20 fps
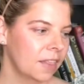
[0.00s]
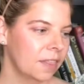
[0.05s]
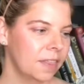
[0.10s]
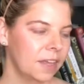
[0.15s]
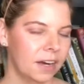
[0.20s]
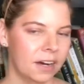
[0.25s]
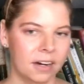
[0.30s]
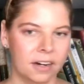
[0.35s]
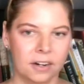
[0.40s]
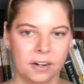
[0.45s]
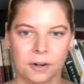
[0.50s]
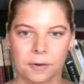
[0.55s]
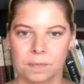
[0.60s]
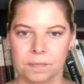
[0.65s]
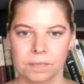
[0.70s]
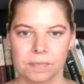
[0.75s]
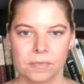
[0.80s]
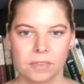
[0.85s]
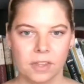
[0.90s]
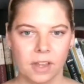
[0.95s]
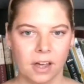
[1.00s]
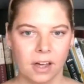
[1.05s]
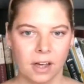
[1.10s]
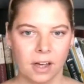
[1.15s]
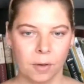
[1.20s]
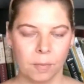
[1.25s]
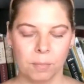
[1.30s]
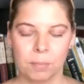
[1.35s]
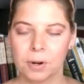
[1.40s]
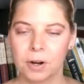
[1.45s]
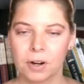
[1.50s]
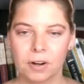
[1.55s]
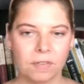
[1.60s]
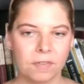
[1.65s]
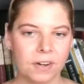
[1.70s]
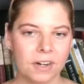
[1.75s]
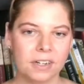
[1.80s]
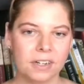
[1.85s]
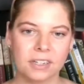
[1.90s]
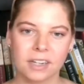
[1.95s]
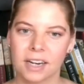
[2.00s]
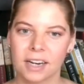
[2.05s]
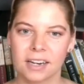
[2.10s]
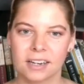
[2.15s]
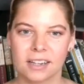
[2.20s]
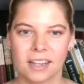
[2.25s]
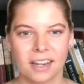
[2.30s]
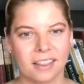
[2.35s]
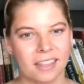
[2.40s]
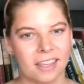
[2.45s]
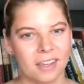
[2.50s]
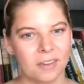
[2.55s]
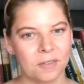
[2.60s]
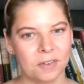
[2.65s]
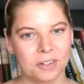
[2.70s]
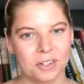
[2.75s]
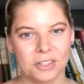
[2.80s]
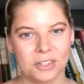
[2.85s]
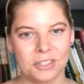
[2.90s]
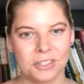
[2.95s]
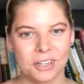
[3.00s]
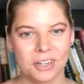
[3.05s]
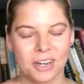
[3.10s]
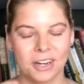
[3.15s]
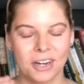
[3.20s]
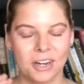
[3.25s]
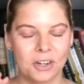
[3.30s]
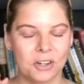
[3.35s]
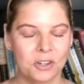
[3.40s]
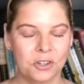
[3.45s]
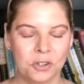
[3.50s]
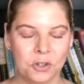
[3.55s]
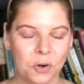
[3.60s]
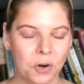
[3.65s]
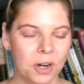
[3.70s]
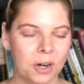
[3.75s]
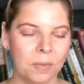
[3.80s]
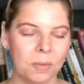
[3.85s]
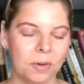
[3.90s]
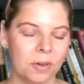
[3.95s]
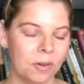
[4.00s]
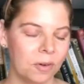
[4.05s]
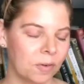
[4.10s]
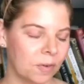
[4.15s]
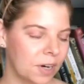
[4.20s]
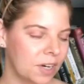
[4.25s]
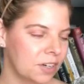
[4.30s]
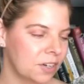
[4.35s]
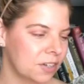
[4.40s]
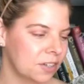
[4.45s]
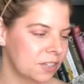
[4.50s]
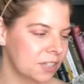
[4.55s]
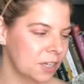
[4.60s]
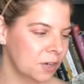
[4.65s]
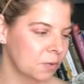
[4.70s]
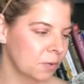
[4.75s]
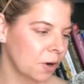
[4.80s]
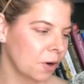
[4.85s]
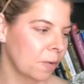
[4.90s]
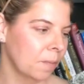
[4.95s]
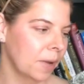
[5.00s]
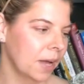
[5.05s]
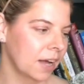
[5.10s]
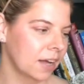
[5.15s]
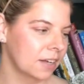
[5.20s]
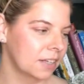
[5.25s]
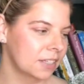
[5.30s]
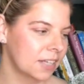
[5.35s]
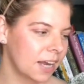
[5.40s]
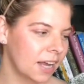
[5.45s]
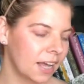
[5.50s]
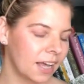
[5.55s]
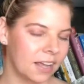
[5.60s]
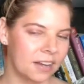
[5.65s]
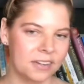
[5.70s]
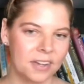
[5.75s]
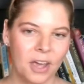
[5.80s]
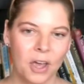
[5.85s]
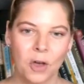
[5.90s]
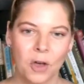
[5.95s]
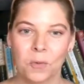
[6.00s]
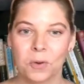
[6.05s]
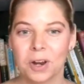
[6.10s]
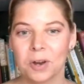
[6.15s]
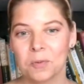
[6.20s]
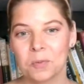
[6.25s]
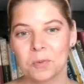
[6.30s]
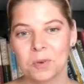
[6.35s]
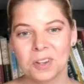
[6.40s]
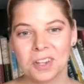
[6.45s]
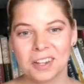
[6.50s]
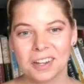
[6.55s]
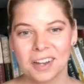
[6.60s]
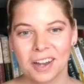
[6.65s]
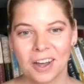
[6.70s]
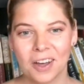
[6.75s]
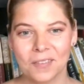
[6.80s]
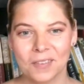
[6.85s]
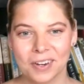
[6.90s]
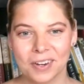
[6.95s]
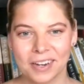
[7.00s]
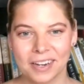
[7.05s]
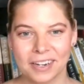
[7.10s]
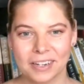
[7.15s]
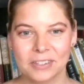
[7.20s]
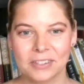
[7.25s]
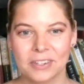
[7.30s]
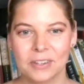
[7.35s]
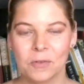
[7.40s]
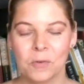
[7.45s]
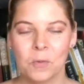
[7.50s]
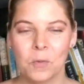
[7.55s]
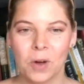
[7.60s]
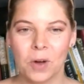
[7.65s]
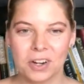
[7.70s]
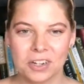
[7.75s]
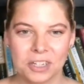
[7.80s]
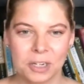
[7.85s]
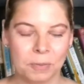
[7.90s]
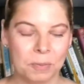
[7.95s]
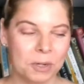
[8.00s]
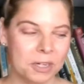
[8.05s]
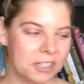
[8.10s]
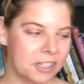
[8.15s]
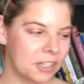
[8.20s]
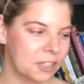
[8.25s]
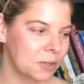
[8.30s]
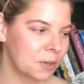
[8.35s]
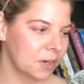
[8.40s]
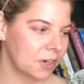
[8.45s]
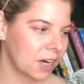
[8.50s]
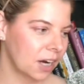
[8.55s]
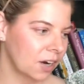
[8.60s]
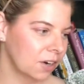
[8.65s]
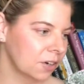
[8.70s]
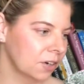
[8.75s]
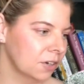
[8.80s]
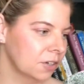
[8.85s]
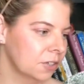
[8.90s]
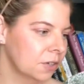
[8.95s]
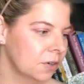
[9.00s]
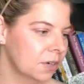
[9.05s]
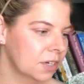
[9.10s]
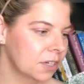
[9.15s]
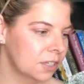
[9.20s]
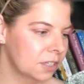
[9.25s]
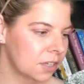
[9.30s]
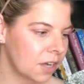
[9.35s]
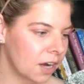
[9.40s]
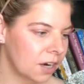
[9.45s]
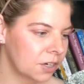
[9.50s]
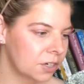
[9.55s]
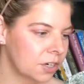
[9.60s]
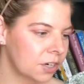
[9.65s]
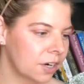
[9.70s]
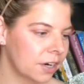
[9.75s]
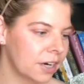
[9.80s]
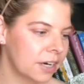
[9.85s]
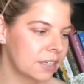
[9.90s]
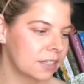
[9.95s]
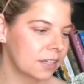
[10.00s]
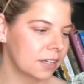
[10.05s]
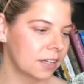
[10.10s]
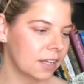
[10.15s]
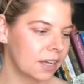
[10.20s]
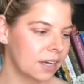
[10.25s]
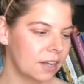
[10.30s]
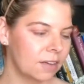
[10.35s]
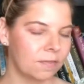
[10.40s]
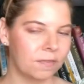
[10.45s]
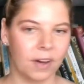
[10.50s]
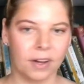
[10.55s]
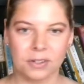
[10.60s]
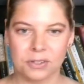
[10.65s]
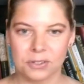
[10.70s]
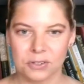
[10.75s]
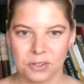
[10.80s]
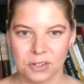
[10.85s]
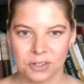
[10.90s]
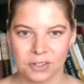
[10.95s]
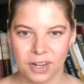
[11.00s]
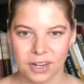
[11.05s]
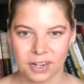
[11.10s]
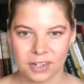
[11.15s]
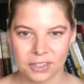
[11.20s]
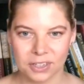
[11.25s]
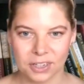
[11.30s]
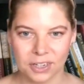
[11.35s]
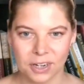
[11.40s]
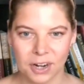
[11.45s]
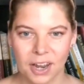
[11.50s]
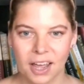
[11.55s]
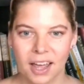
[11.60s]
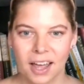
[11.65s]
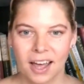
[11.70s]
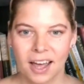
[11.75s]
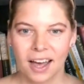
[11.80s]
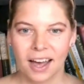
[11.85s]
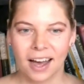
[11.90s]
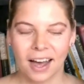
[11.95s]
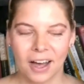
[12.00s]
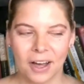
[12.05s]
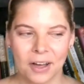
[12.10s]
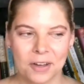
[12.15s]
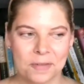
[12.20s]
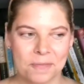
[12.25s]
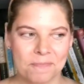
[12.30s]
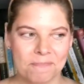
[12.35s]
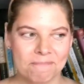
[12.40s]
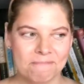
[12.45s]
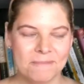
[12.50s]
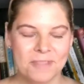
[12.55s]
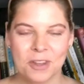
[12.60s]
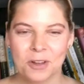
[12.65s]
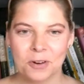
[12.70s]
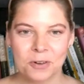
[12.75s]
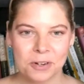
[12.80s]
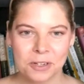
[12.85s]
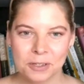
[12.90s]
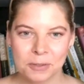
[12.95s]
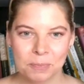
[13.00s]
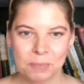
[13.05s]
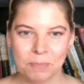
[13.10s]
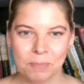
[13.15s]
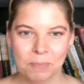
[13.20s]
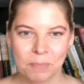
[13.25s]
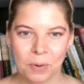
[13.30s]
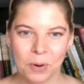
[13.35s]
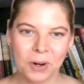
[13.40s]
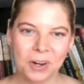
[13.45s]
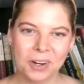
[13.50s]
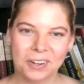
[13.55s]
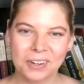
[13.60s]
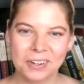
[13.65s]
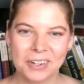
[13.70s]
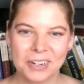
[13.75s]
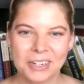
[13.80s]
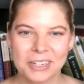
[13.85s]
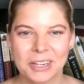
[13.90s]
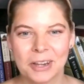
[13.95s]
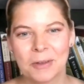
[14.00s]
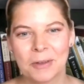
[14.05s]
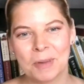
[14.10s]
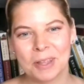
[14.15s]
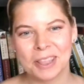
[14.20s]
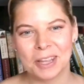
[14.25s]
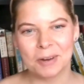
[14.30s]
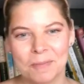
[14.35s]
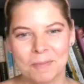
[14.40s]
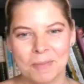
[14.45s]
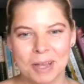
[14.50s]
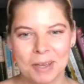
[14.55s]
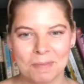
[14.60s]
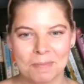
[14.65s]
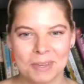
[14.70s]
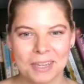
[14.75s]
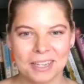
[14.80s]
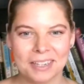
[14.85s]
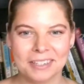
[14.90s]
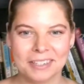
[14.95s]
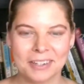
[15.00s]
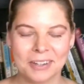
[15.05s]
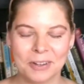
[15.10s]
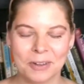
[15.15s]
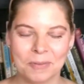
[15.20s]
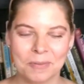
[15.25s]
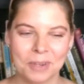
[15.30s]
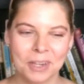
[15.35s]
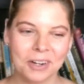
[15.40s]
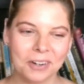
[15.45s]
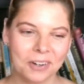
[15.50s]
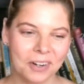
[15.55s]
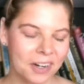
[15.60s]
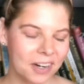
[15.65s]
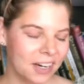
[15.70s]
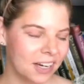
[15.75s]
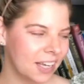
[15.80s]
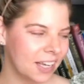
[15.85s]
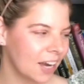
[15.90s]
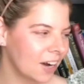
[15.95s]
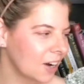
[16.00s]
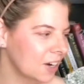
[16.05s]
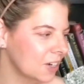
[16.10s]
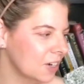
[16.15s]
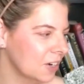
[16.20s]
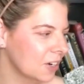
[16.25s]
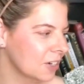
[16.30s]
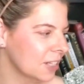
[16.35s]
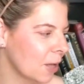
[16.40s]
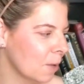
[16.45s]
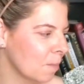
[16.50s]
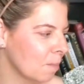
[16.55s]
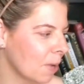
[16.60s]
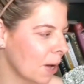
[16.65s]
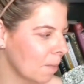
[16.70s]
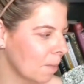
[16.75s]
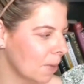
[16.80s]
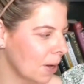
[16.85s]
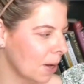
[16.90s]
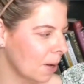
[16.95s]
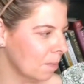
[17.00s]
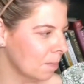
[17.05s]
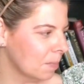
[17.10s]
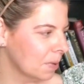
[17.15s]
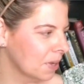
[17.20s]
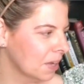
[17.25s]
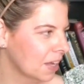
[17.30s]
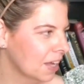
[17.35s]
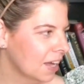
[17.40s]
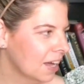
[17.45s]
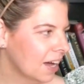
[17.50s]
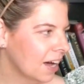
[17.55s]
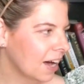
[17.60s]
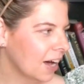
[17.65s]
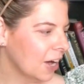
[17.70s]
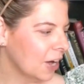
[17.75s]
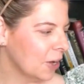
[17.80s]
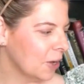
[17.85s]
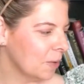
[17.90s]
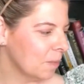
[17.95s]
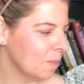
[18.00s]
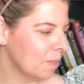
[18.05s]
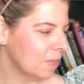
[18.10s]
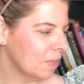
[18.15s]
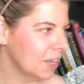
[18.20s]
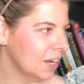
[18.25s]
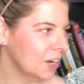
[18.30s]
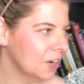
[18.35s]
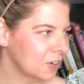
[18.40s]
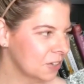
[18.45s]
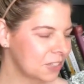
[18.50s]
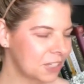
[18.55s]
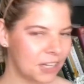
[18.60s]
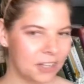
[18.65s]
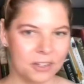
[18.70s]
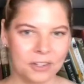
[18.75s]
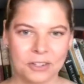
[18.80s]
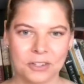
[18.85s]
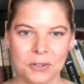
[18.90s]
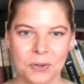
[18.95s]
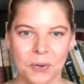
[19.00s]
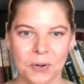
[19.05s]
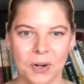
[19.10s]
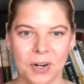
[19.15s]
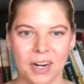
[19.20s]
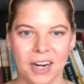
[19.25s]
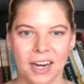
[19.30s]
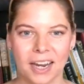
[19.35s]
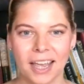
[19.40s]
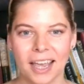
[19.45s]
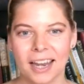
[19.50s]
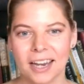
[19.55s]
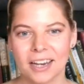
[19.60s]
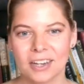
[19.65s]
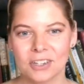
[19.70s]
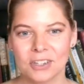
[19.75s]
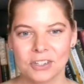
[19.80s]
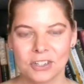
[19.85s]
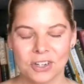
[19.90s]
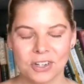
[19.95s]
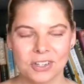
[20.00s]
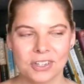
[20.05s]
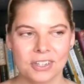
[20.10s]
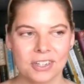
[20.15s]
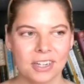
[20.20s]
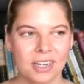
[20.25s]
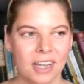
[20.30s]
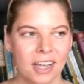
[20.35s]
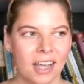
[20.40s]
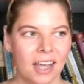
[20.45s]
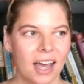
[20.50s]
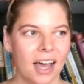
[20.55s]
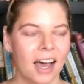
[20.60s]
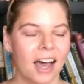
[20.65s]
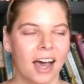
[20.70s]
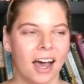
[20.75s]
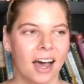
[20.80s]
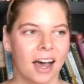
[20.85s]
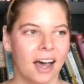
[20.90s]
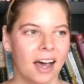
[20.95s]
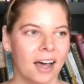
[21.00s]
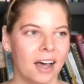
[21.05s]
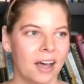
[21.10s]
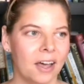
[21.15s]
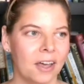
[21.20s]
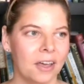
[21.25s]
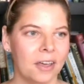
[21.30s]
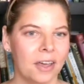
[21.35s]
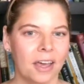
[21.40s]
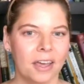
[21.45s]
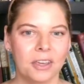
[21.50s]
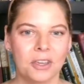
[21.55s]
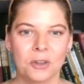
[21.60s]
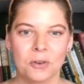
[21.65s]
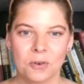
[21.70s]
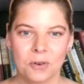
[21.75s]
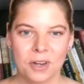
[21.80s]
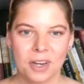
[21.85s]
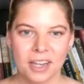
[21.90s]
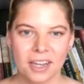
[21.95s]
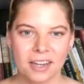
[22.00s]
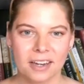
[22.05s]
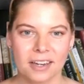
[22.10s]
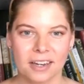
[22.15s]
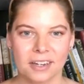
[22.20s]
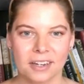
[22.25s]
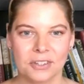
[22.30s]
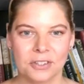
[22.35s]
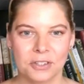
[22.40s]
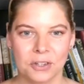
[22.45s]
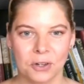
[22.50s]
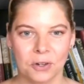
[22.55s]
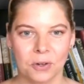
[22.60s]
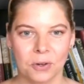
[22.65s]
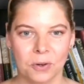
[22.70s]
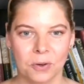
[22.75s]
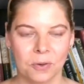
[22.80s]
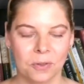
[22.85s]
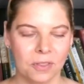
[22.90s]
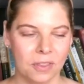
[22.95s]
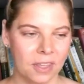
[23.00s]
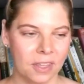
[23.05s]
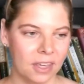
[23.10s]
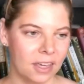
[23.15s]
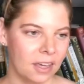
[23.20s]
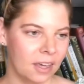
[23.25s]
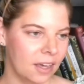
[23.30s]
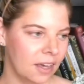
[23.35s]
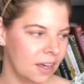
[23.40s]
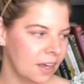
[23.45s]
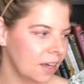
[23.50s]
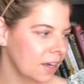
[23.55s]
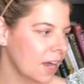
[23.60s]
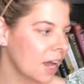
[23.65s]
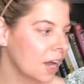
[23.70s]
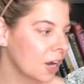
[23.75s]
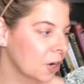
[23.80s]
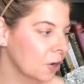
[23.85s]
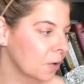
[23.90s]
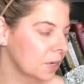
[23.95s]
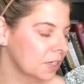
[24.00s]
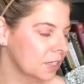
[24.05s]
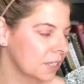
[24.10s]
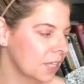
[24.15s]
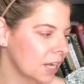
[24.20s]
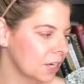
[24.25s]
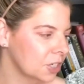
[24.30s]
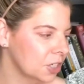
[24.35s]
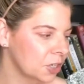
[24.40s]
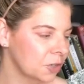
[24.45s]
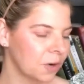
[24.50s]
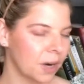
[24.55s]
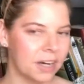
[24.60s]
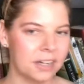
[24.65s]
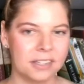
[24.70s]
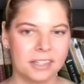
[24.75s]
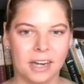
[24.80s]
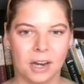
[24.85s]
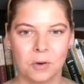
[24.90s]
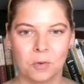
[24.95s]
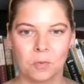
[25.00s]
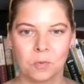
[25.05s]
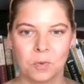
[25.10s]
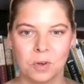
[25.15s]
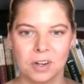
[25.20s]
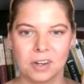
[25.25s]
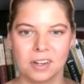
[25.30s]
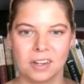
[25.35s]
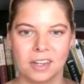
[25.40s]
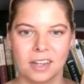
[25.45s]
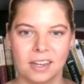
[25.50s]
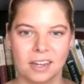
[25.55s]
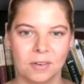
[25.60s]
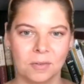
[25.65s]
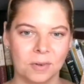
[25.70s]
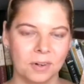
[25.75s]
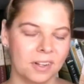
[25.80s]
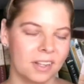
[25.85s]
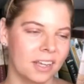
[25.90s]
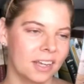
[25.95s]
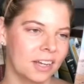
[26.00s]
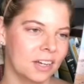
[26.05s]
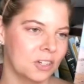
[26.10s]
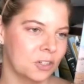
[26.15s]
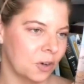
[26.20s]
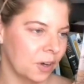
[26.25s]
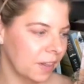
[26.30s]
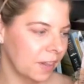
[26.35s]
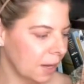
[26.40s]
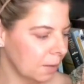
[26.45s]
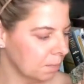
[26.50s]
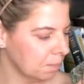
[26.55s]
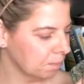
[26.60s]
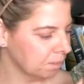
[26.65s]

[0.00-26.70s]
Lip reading: They're perfect length, I think, for just an enjoyable Regency romance. And what I really love is what she puts into her characters. So Cassandra is a lady fossil collector. No spoilers, but might be some literary characters that pop up, and you'll see in the story. And it's just a uniqueness to the heroines that she writes, and I really, really enjoy that.